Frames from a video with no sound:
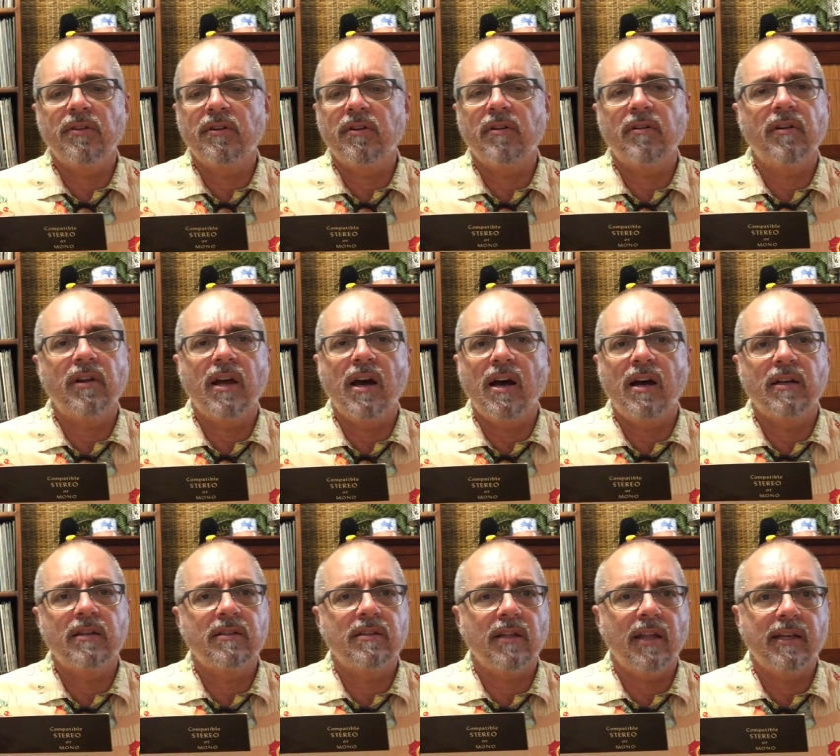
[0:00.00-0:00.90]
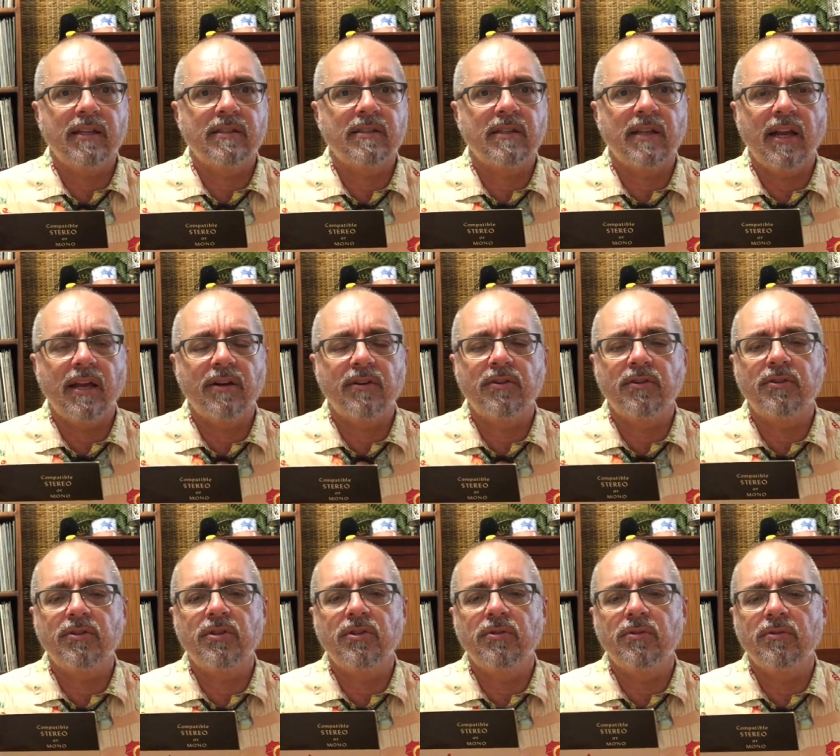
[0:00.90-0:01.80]
that are not like
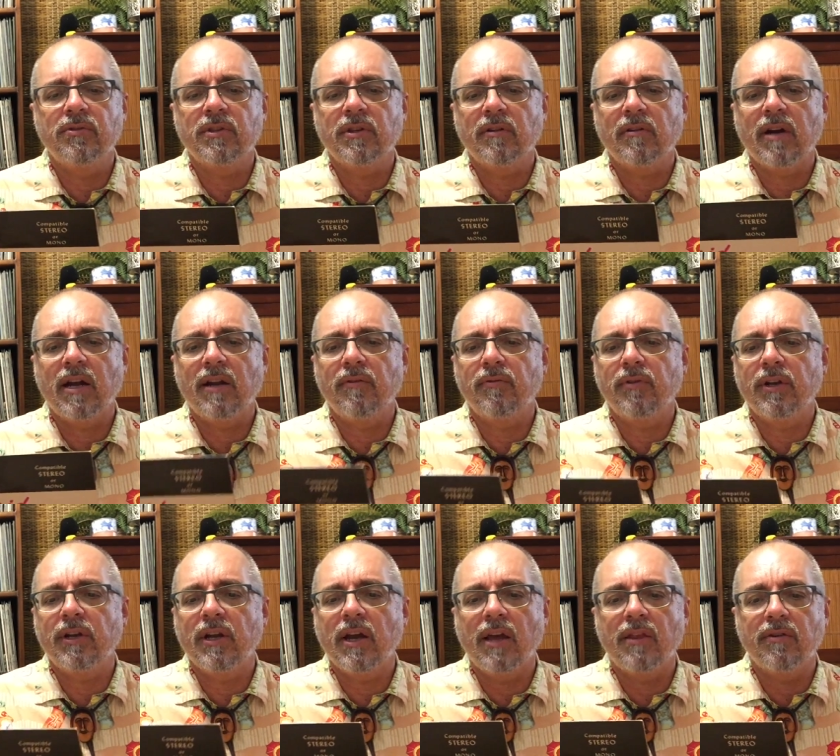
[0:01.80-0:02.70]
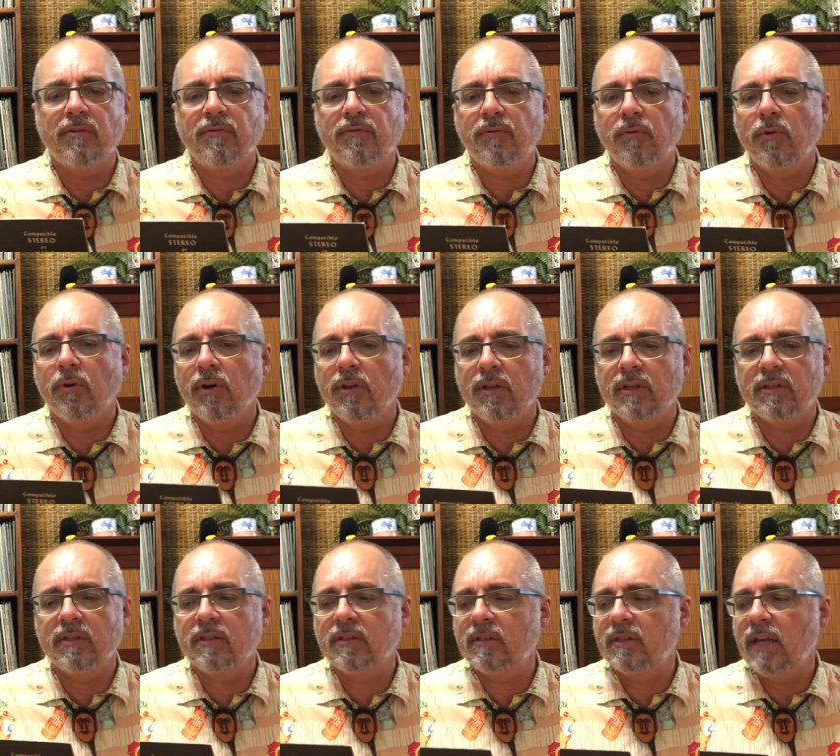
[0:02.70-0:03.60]
standard tunes. They're kind of written either for
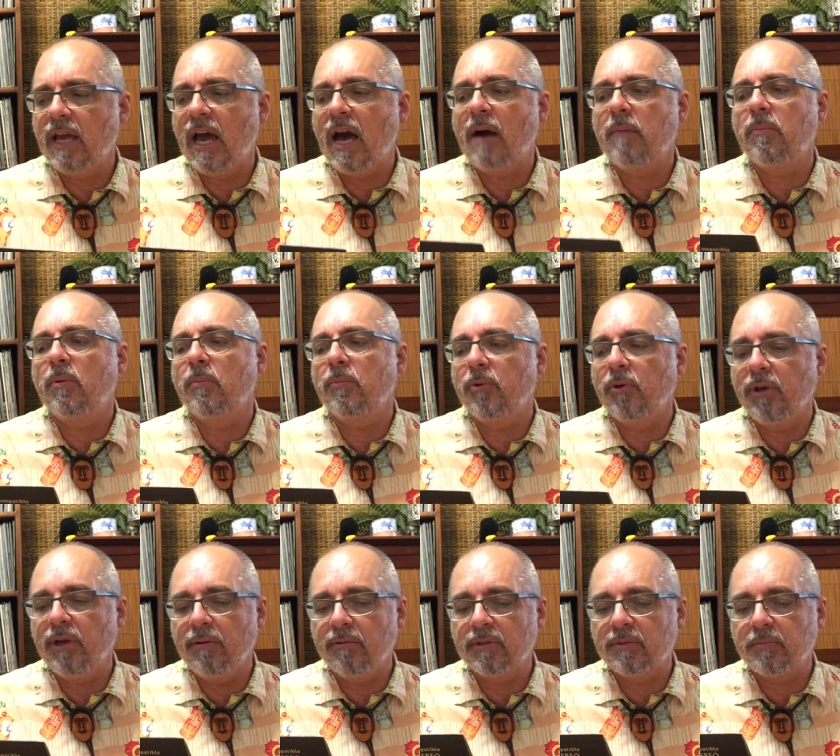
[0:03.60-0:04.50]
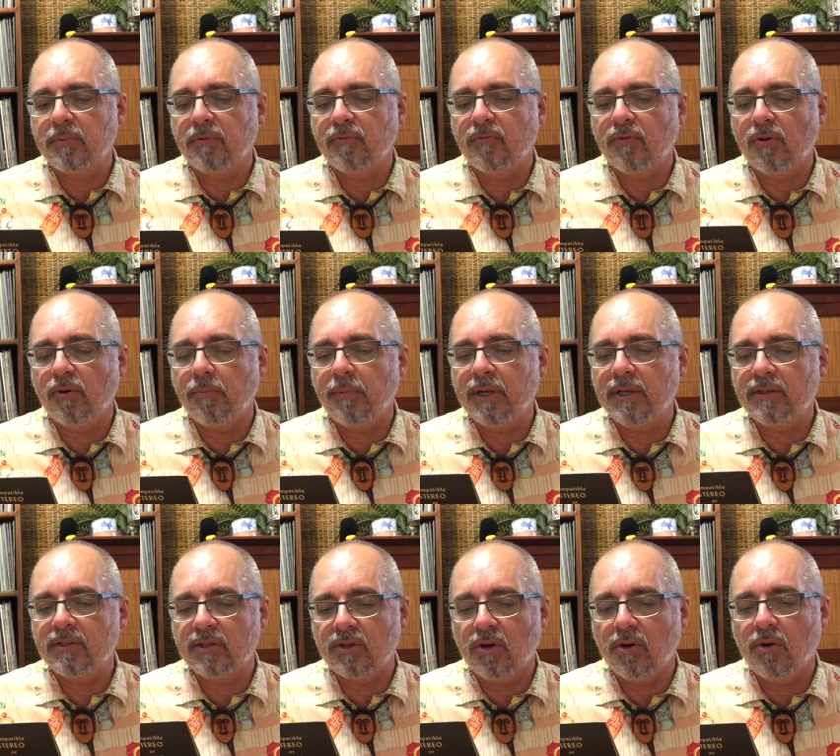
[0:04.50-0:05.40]
this album or he was
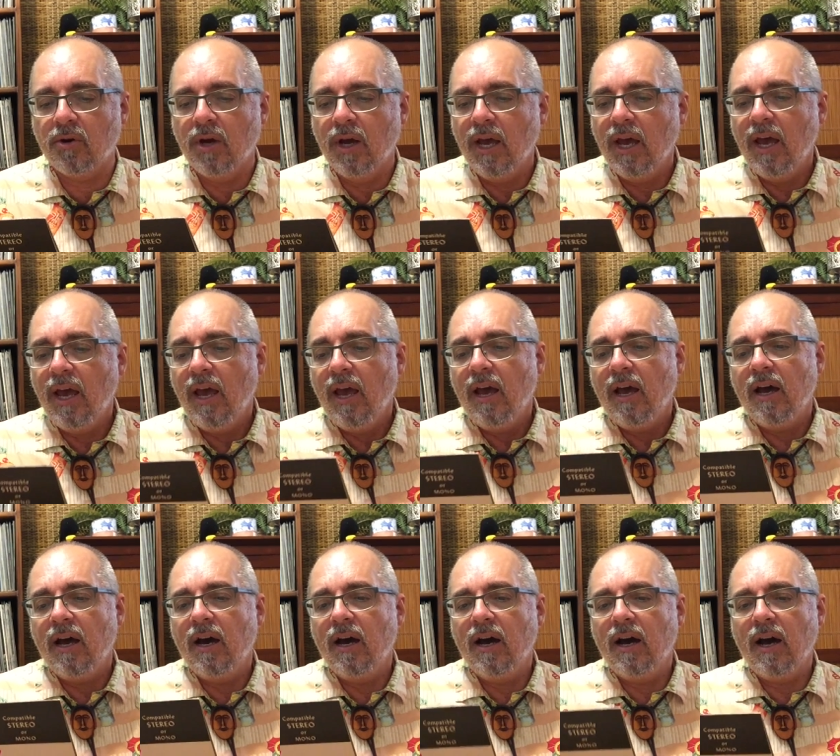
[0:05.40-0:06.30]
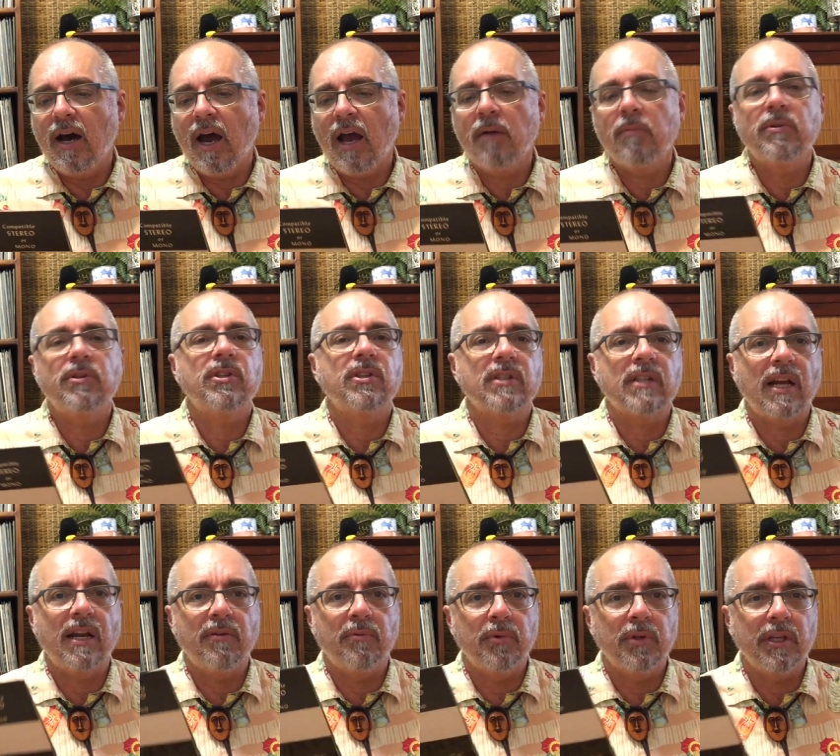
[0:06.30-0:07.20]
performing. So uh, I was just
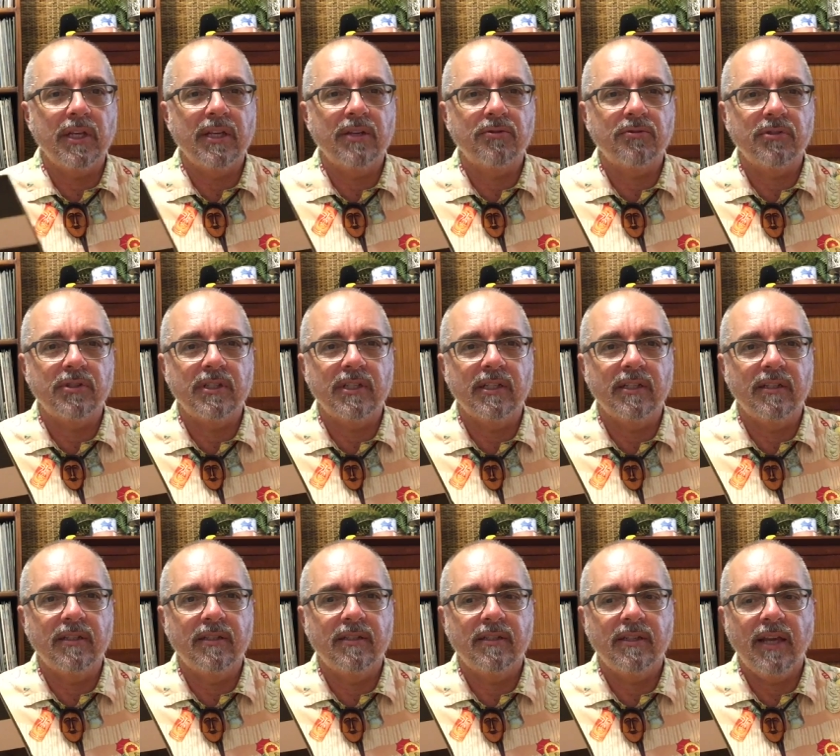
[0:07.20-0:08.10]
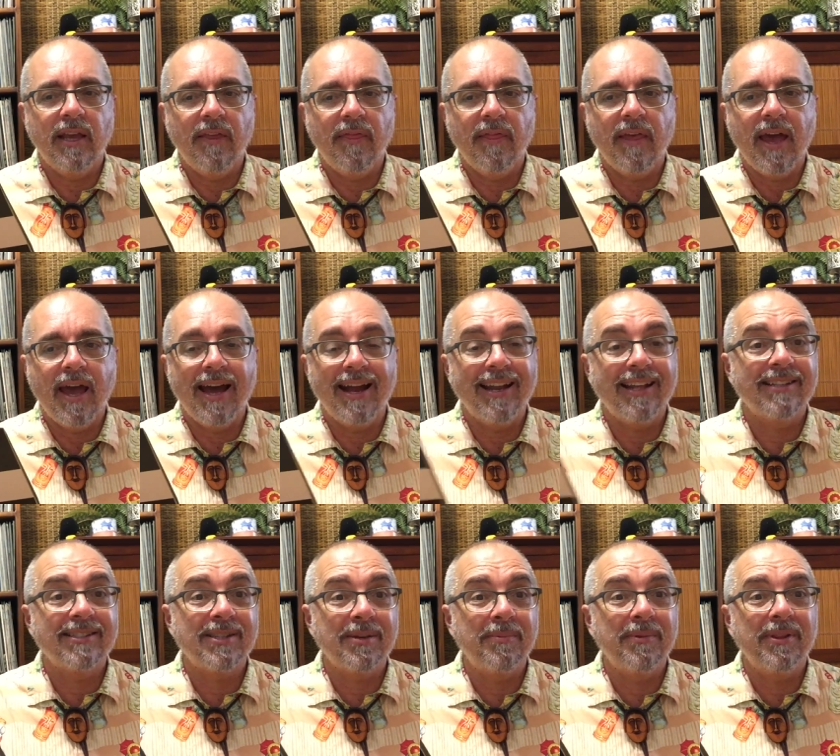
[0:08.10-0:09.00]
kind of really interested in that.
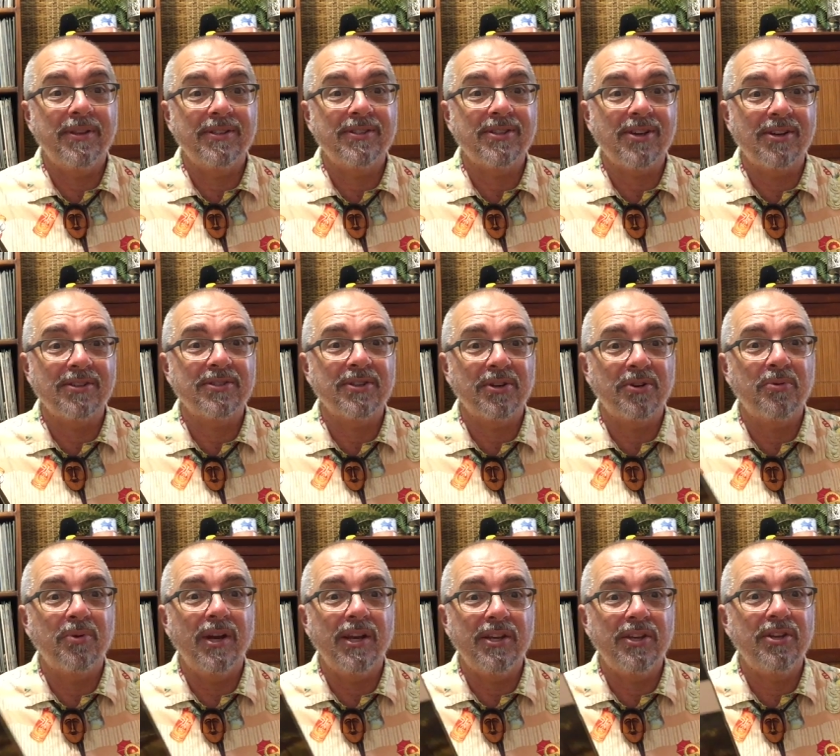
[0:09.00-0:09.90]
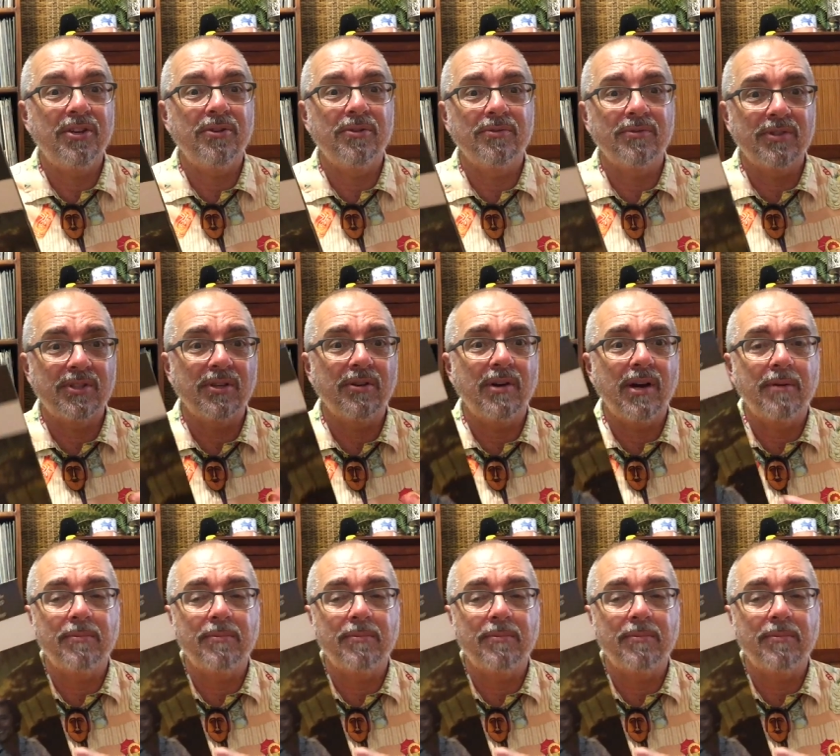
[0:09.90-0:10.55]
And some of the songs are quite cute, so